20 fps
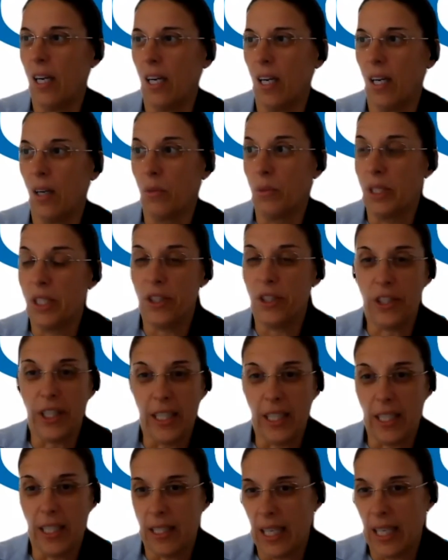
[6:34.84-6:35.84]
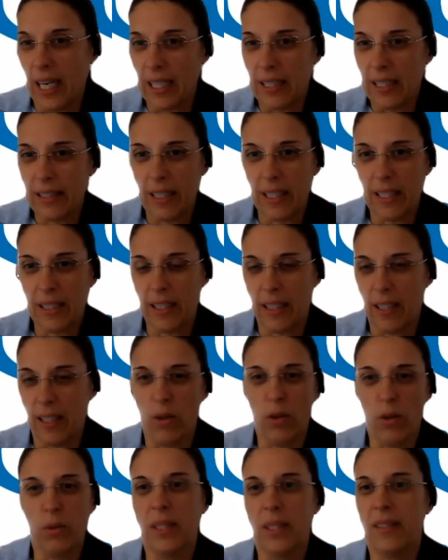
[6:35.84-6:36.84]
we share data. They're
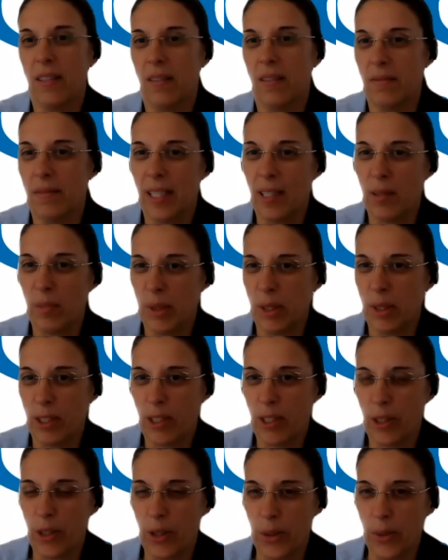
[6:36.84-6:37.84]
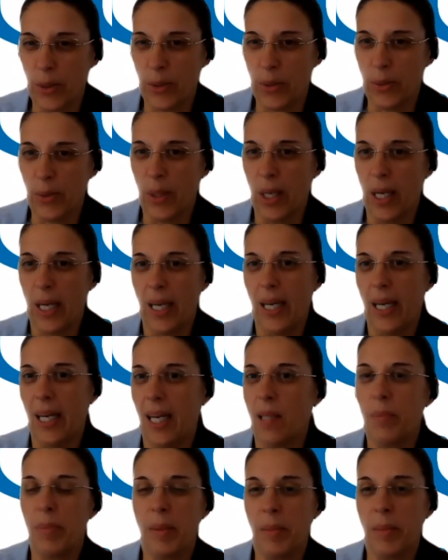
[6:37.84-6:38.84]
always available to
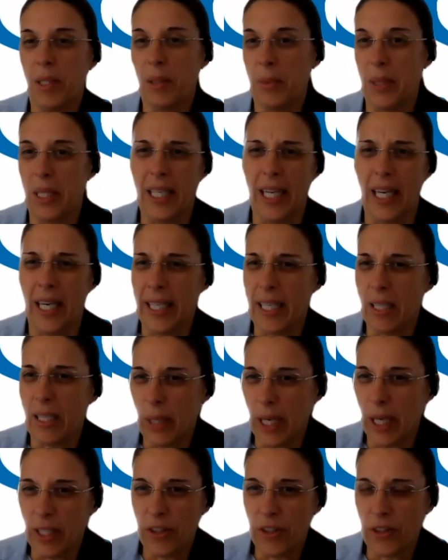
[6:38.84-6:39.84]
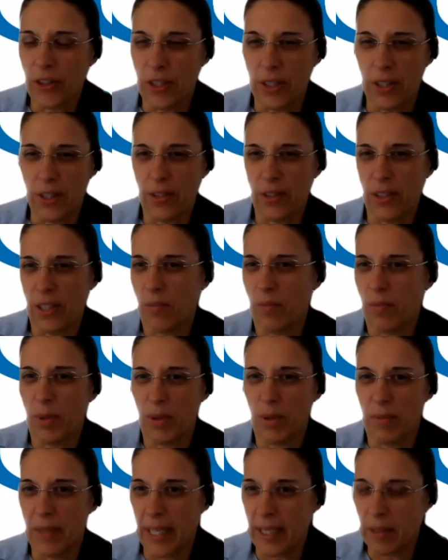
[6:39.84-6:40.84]
help me with any questions and
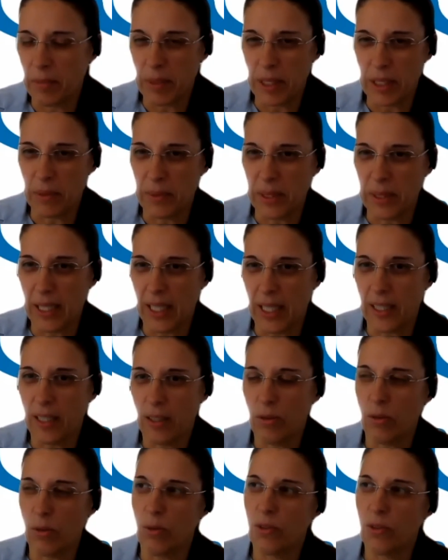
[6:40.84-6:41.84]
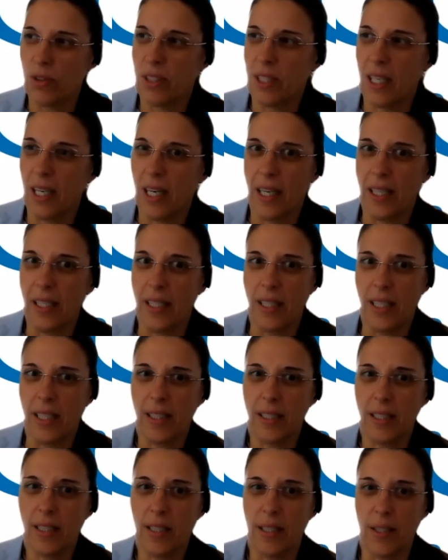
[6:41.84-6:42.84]
provide me with any tools that I
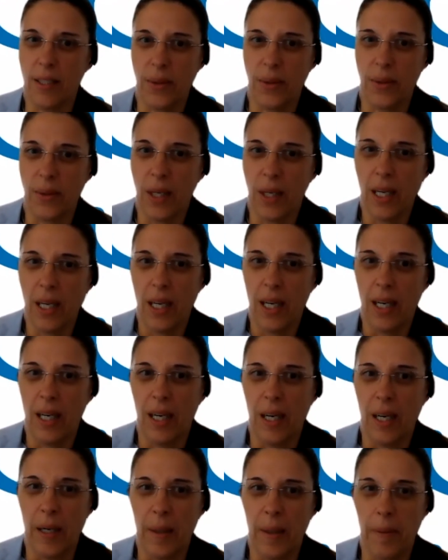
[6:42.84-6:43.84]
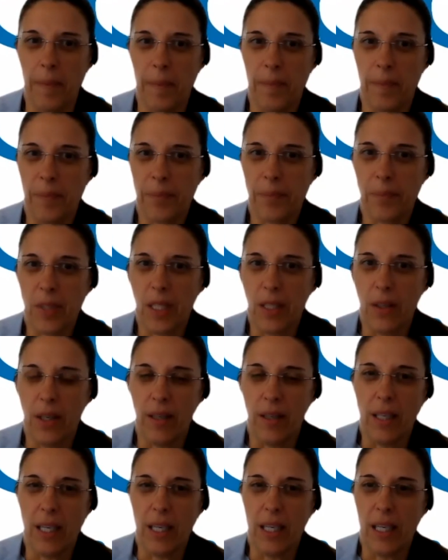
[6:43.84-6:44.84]
need to.
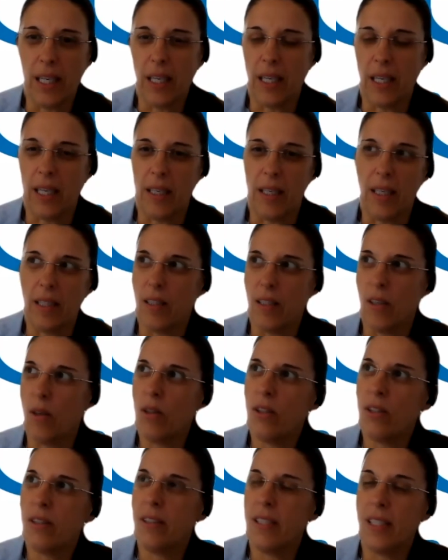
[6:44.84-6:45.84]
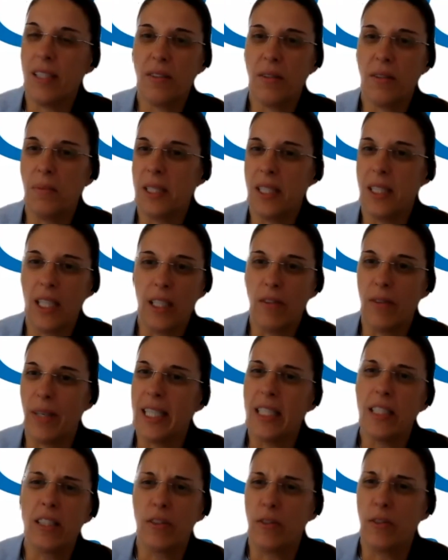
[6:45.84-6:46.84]
And all of this with a
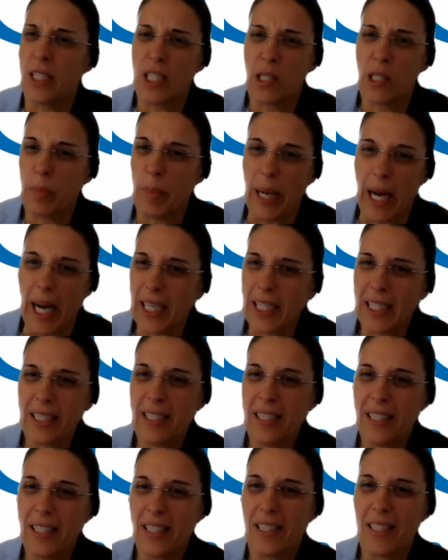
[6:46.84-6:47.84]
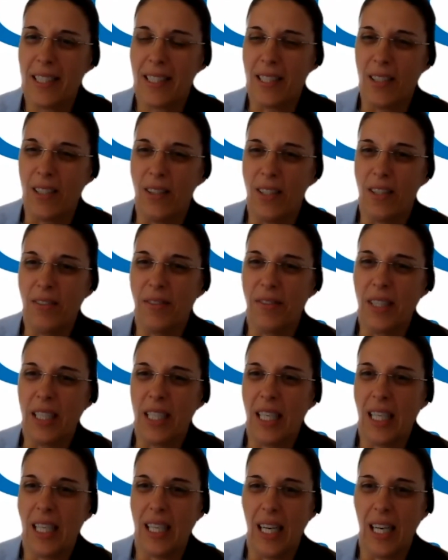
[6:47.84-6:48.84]
great respect. So I
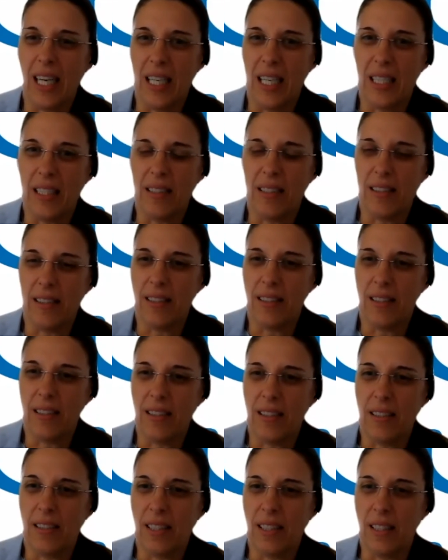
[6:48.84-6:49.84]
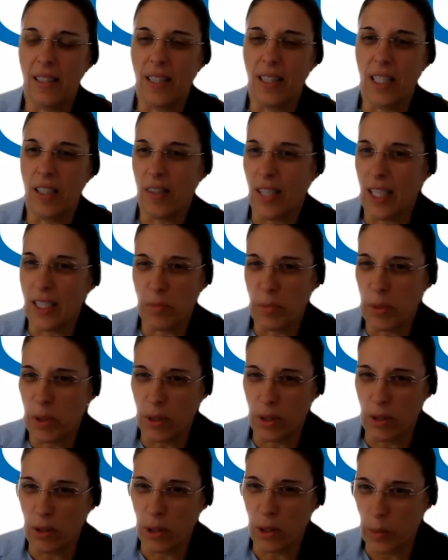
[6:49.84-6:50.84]
think that this is an
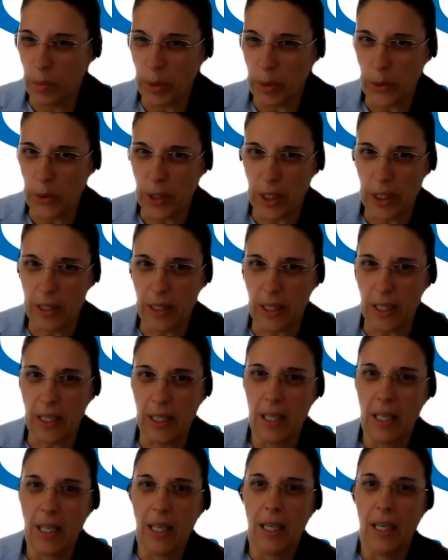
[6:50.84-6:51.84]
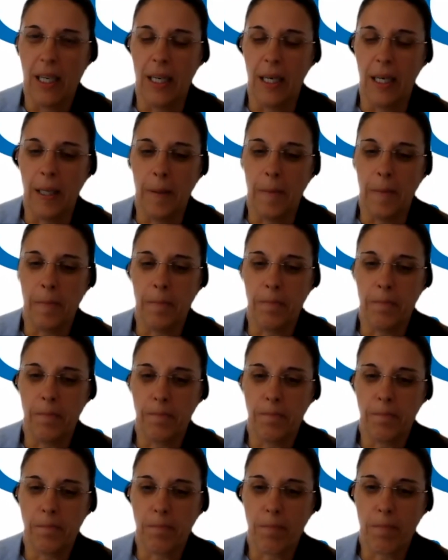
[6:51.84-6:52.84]
incredible community.
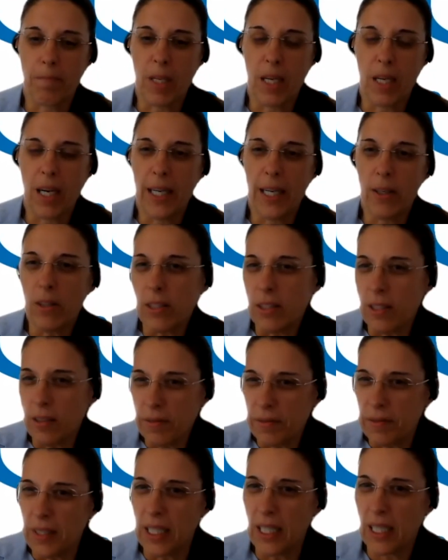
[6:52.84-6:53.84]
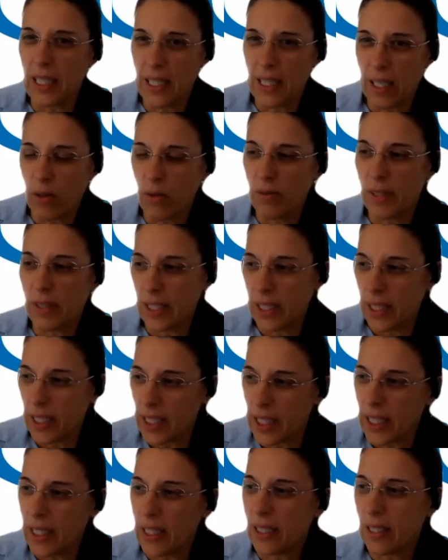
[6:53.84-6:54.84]
I also think that over the
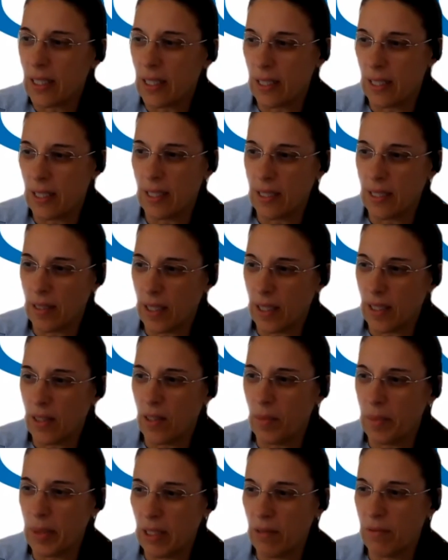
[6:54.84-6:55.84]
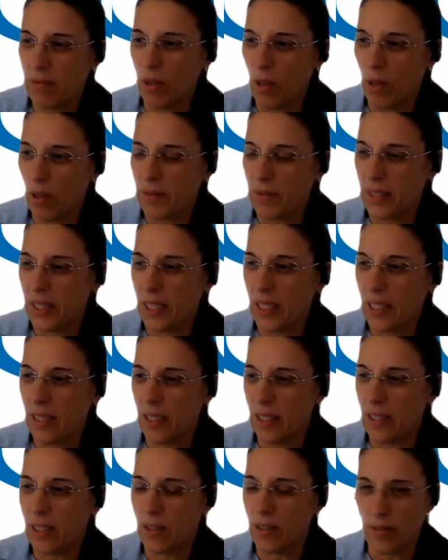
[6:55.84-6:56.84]
years, I've been involved in
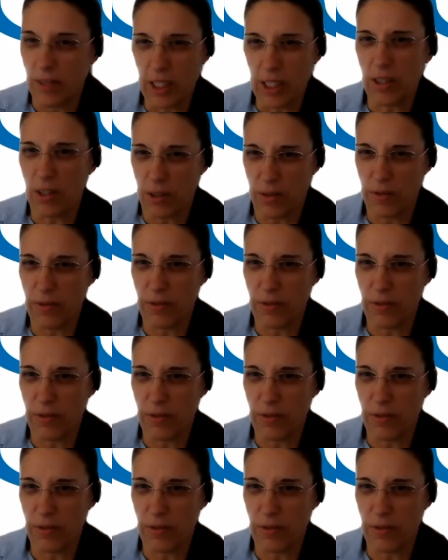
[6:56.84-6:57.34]
this research